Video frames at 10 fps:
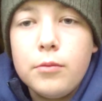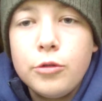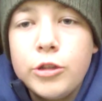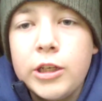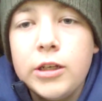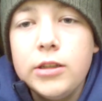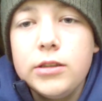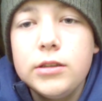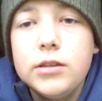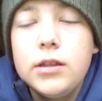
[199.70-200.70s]
Morning guys.
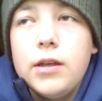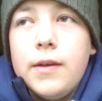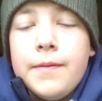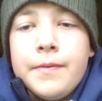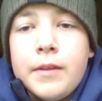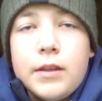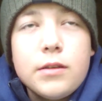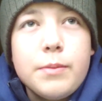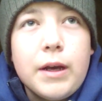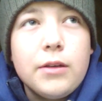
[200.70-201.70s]

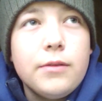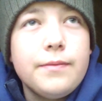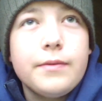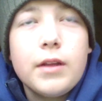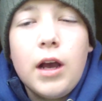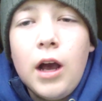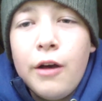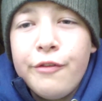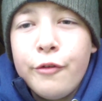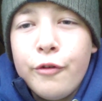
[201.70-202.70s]
It's about
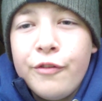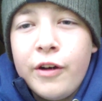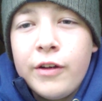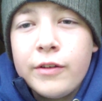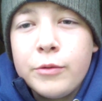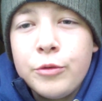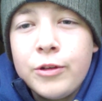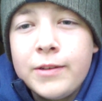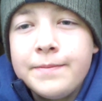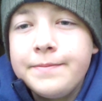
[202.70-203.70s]
4:30, 5 in the morning.